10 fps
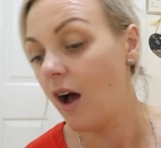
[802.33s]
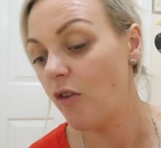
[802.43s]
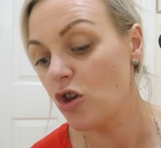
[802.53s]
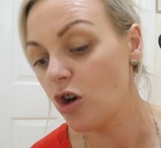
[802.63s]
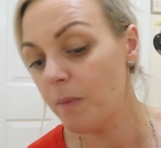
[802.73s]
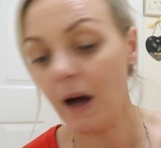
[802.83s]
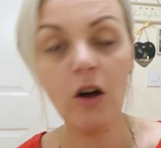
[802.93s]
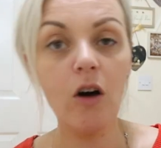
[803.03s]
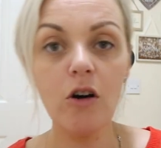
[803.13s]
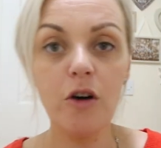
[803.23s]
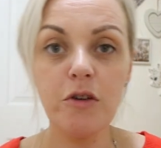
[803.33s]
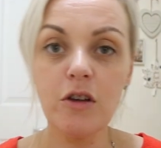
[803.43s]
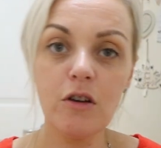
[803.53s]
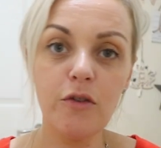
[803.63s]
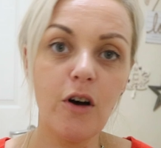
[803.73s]
And then you go back all over and
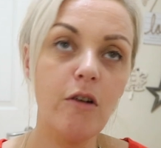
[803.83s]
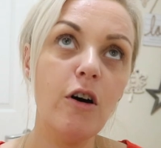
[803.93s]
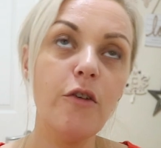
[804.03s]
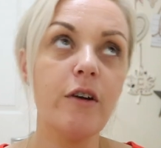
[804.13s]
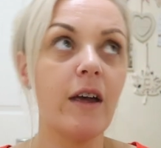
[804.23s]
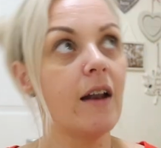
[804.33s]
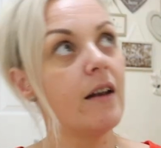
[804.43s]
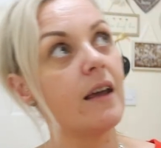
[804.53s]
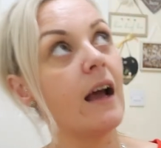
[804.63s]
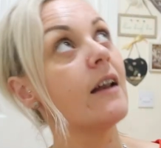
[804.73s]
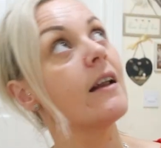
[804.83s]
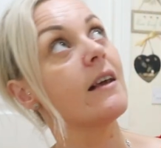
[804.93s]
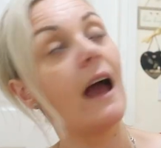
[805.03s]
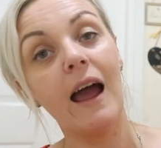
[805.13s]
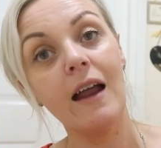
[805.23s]
you do your floor over again and again and
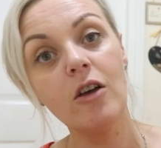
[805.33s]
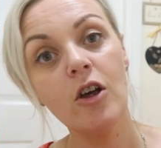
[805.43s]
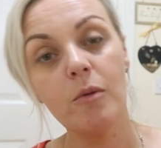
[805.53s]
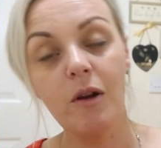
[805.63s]
again.